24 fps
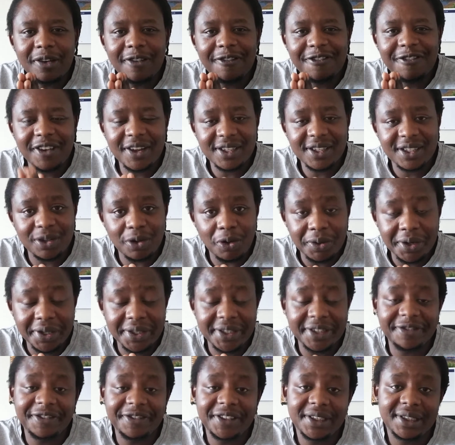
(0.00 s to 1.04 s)
France only
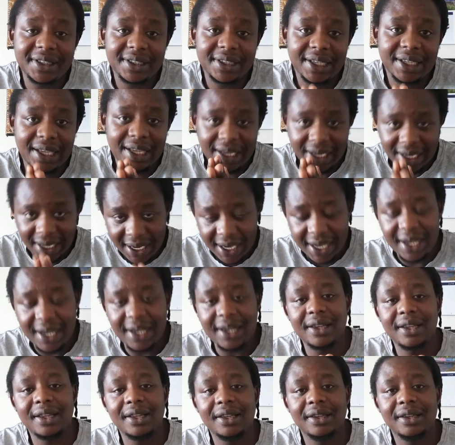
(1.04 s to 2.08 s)
defeat
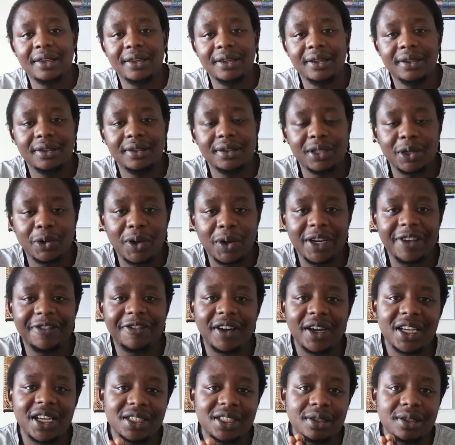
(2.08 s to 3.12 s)
in the
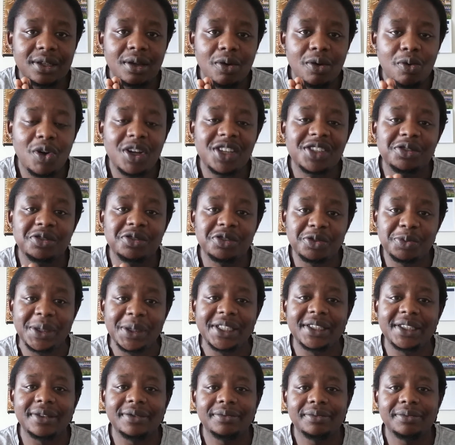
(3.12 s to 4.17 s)
qualifiers was to
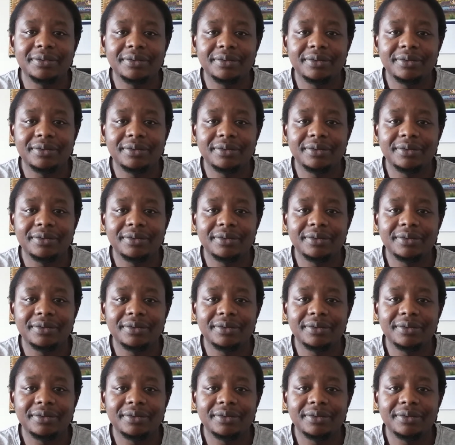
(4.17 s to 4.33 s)
Sweden.